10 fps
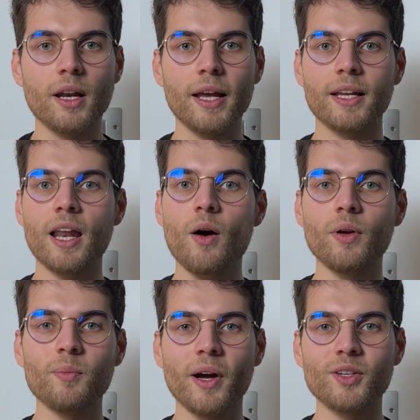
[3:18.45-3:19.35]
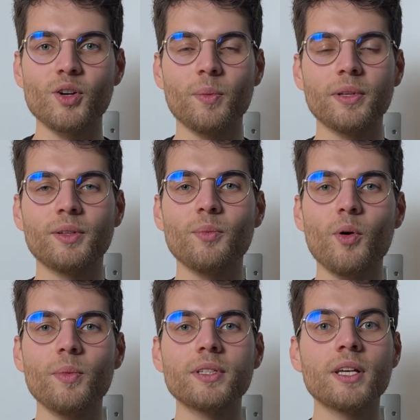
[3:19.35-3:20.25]
Like now in my job at the
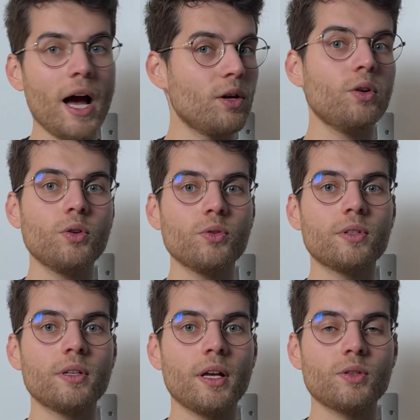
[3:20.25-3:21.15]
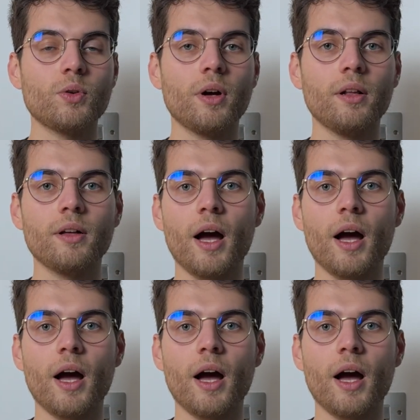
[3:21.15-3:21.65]
moment, I don't use S Q L.